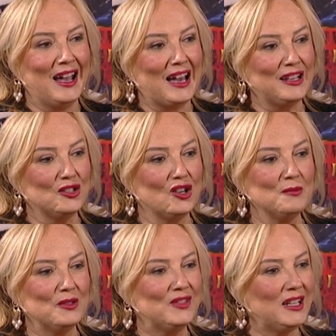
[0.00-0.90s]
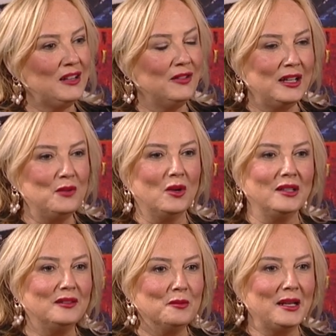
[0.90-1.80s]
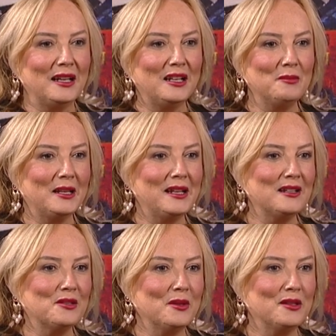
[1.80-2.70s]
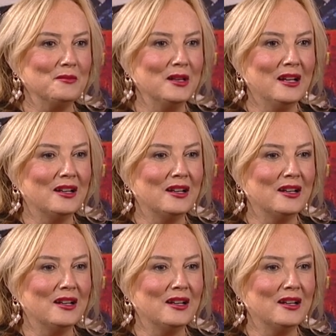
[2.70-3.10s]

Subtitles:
And in terms of, did he really want to bring anybody else with him?